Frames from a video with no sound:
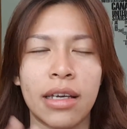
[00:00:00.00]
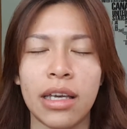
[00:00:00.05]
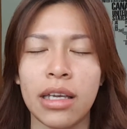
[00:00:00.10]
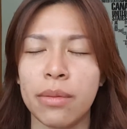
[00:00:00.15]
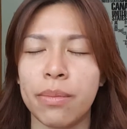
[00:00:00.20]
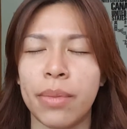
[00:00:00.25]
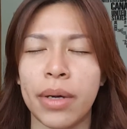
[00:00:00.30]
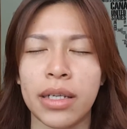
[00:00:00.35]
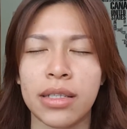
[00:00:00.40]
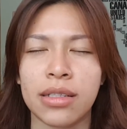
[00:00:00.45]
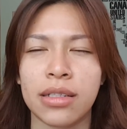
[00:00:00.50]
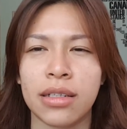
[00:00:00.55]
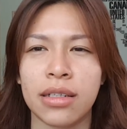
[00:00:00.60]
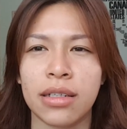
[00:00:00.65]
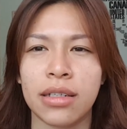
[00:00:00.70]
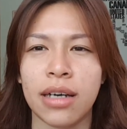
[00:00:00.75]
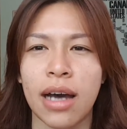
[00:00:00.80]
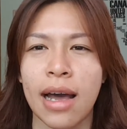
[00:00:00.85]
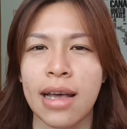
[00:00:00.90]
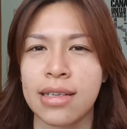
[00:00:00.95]
eat
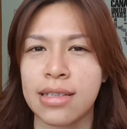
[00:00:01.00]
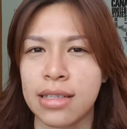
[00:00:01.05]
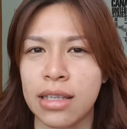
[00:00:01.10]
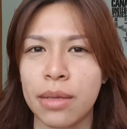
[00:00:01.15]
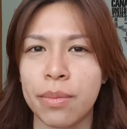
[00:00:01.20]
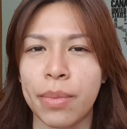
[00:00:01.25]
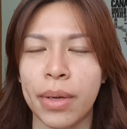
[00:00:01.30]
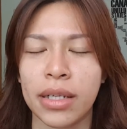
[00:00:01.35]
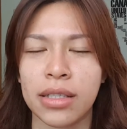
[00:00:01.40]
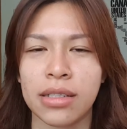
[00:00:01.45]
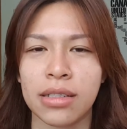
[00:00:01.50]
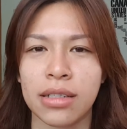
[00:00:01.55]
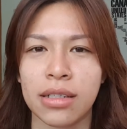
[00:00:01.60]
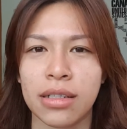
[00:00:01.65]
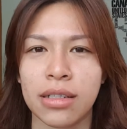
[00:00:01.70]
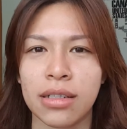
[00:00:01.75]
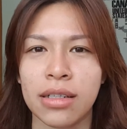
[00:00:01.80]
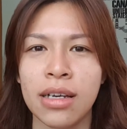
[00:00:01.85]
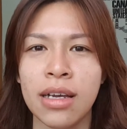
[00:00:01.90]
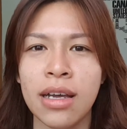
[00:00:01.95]
better, I sleep
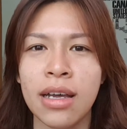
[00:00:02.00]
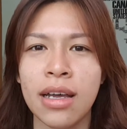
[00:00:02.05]
better,